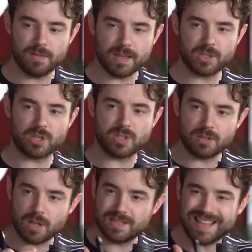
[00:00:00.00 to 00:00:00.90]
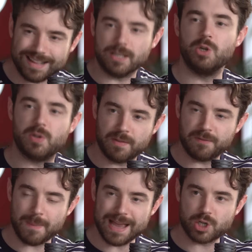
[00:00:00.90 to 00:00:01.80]
There's just a deluge of
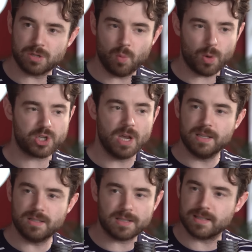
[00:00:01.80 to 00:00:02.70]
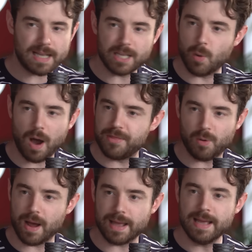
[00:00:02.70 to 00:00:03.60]
information which doesn't tell you either
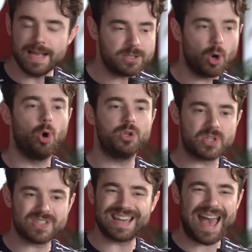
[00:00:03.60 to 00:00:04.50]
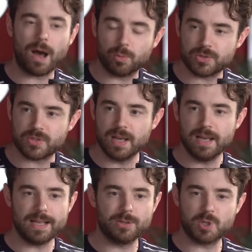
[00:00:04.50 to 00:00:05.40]
way. It's all just accounts.
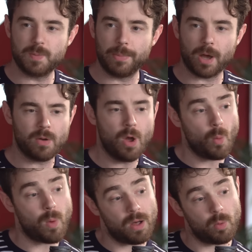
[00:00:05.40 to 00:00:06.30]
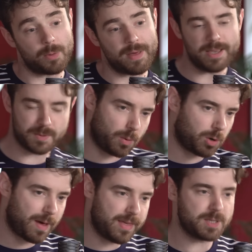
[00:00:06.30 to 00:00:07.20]
It's all just people going, well, what about this? But what
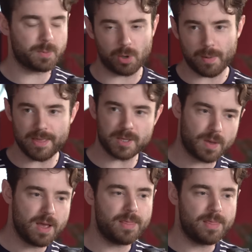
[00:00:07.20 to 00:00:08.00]
about this? But what about this?